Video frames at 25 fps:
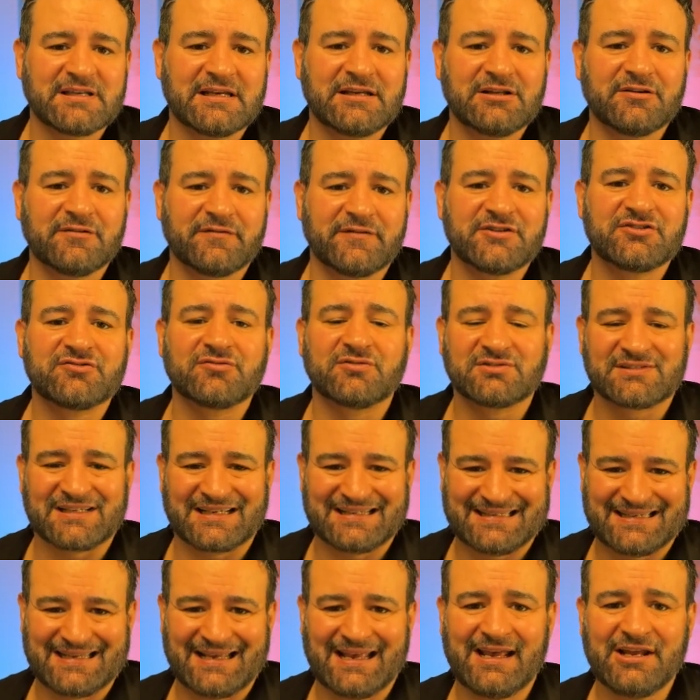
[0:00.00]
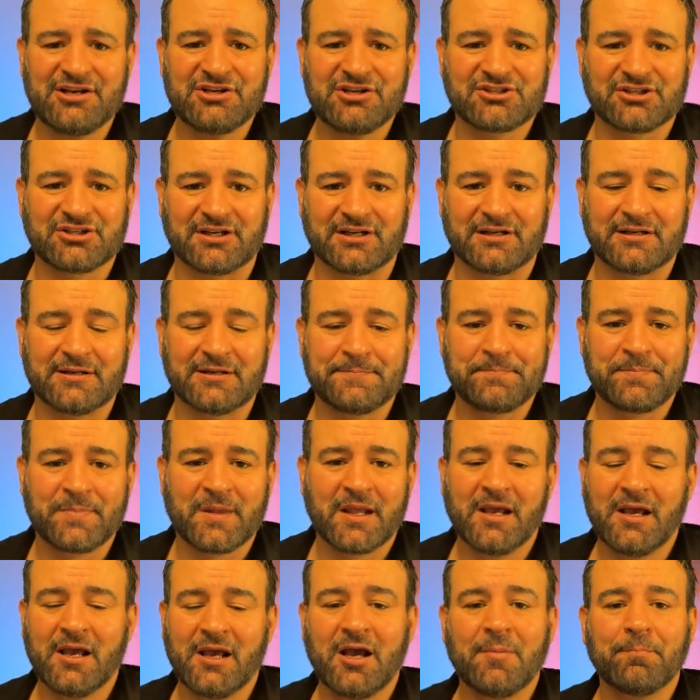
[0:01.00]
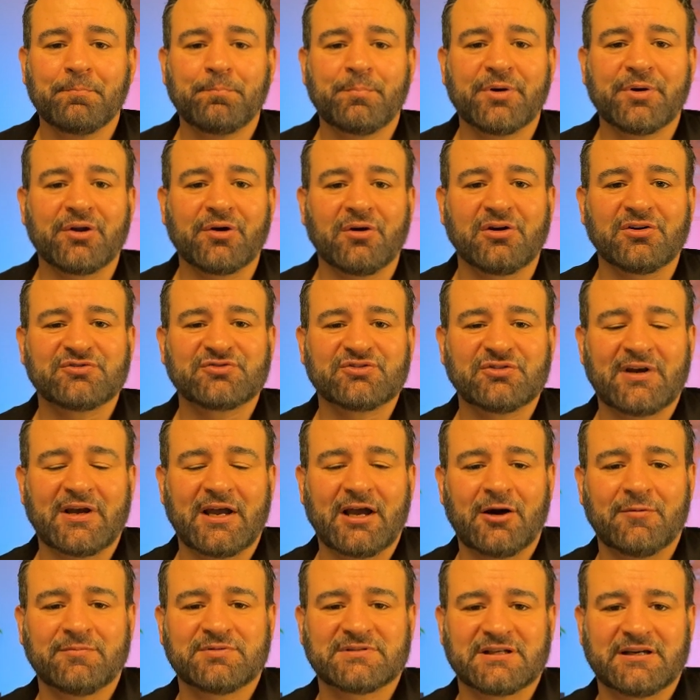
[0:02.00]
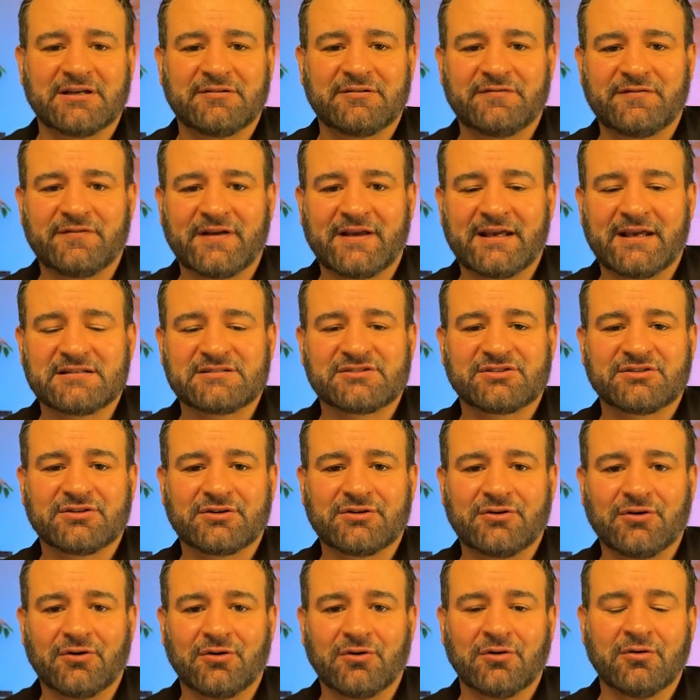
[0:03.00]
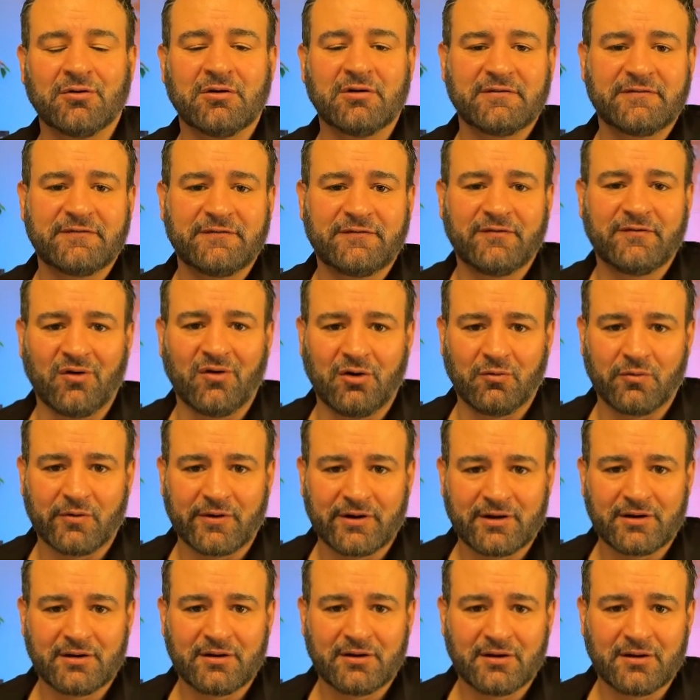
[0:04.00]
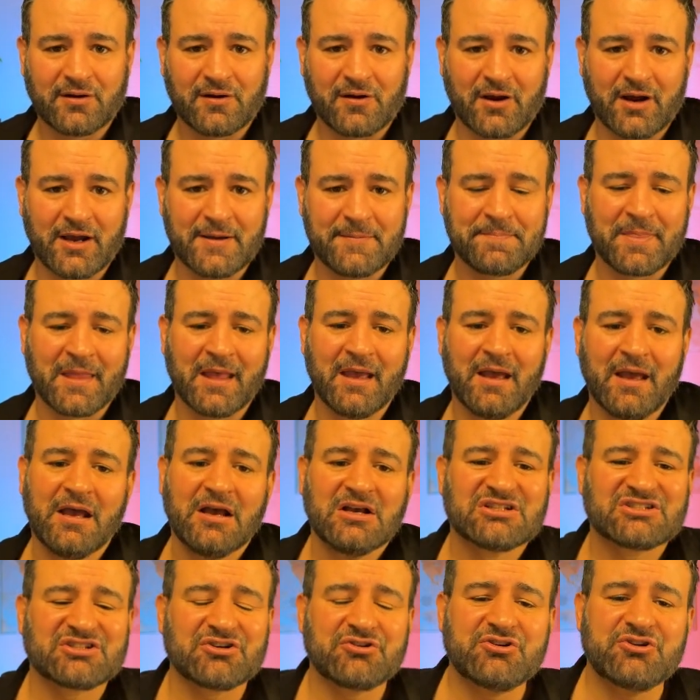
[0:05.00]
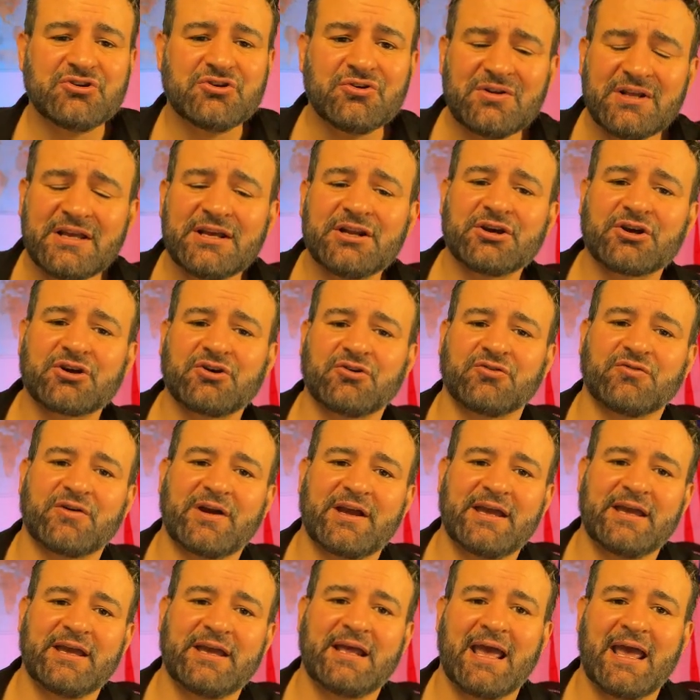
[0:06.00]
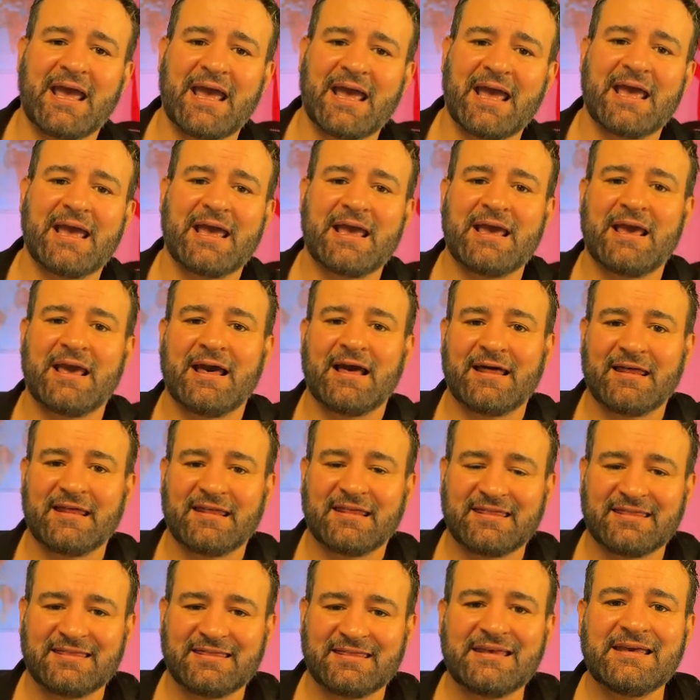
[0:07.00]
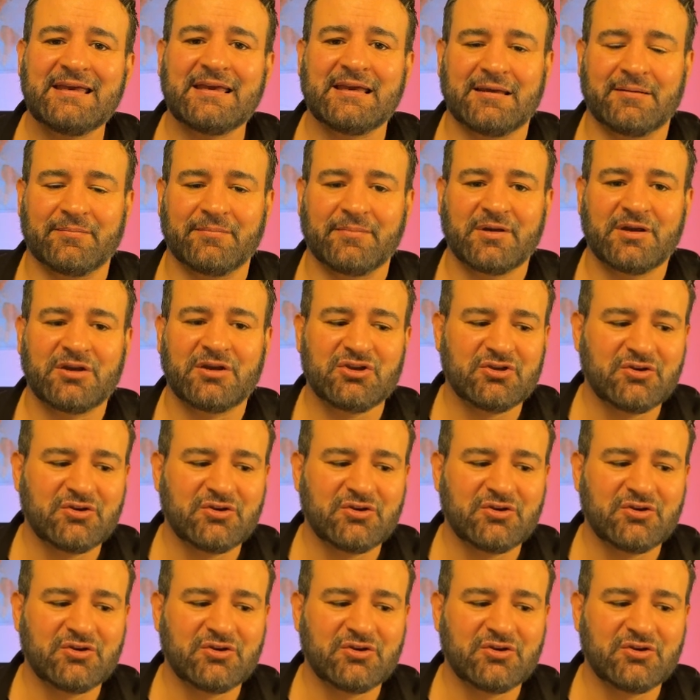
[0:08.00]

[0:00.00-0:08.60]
individuals' attention, but also helps advance the goal forward, all right? So you need to create a theme.